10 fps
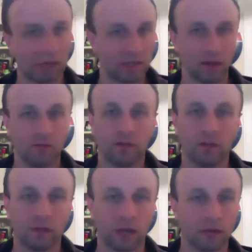
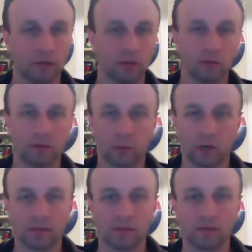myself, and I know
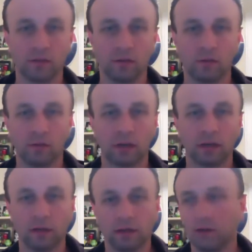Bronson too.
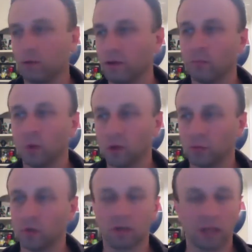Like we have
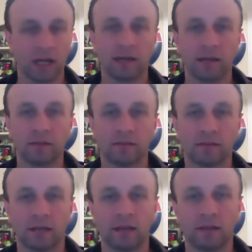multiple clients
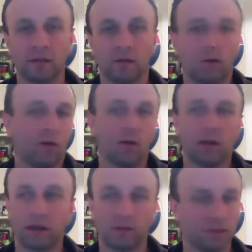that all
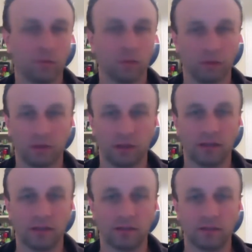have similar
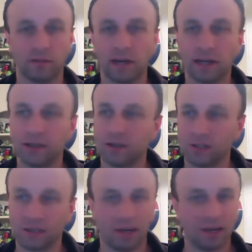things, and if I can
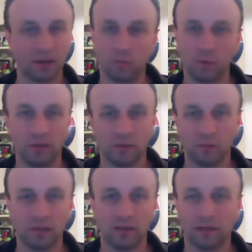just export something